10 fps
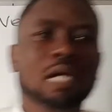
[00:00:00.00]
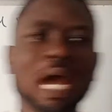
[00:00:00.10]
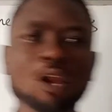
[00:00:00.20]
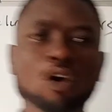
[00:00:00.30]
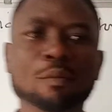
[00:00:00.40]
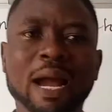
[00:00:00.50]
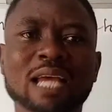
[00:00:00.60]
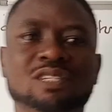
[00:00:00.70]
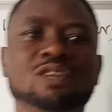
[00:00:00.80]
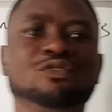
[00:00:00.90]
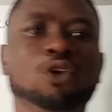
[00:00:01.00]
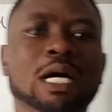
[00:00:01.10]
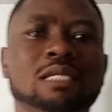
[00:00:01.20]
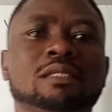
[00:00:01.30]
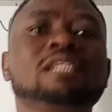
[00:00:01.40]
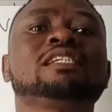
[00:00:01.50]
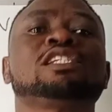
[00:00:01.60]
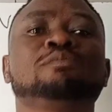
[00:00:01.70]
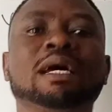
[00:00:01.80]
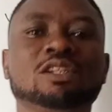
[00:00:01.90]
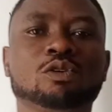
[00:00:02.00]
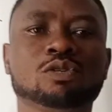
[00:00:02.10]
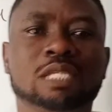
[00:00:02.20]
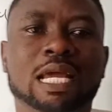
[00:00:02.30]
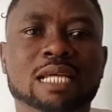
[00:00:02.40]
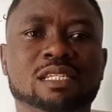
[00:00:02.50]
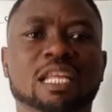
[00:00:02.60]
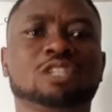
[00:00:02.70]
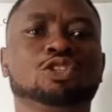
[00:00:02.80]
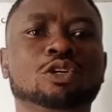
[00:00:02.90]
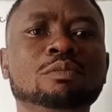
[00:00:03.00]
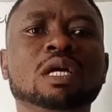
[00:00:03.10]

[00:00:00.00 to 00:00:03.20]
Hello, my esteemed viewers. This is Medical Science Lecturer.